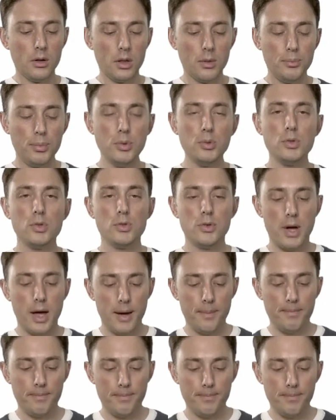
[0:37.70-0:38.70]
The
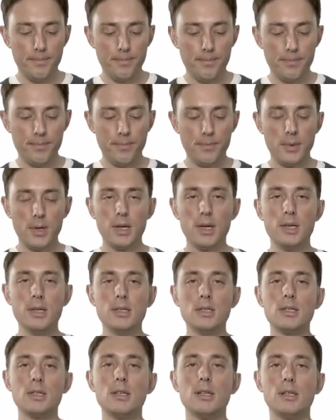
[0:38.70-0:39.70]
Bootstrap
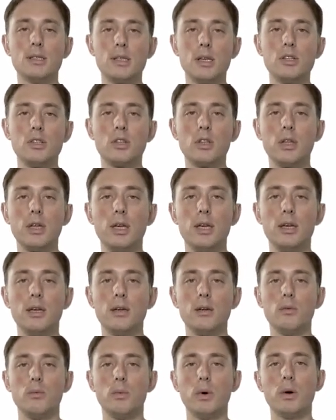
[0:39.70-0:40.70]
is essentially
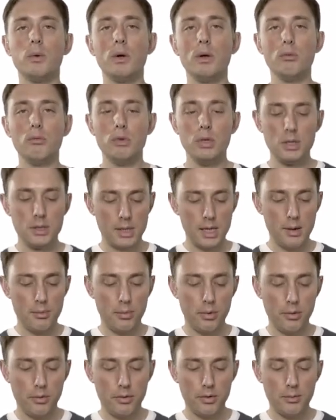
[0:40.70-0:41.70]
where we
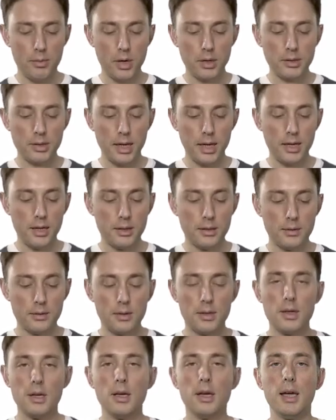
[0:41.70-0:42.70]
resample from our data.
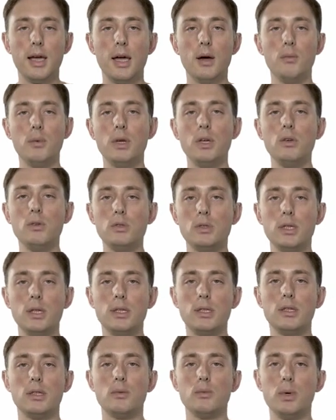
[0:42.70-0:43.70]
And we use
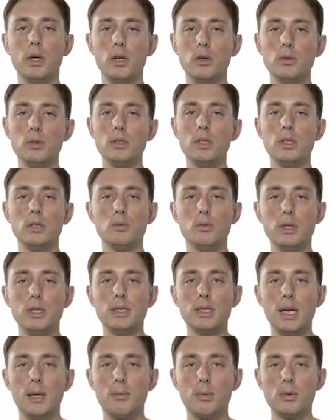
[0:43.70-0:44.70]
these
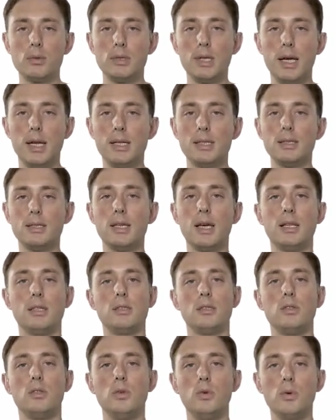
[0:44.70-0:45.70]
resampled data
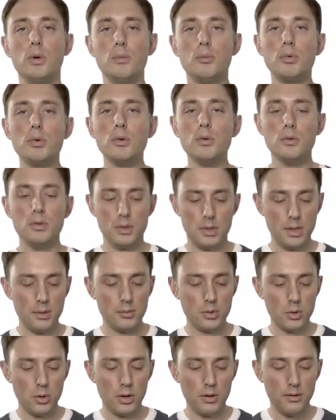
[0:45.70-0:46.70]
sets to improve
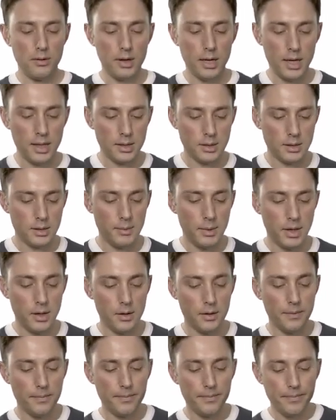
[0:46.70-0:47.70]
some sort of an
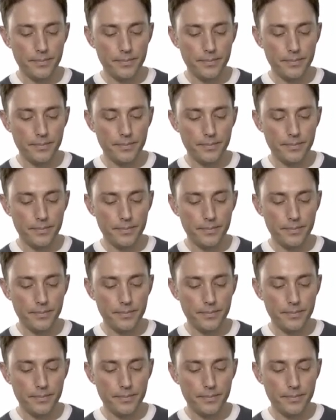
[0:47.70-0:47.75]
estimator.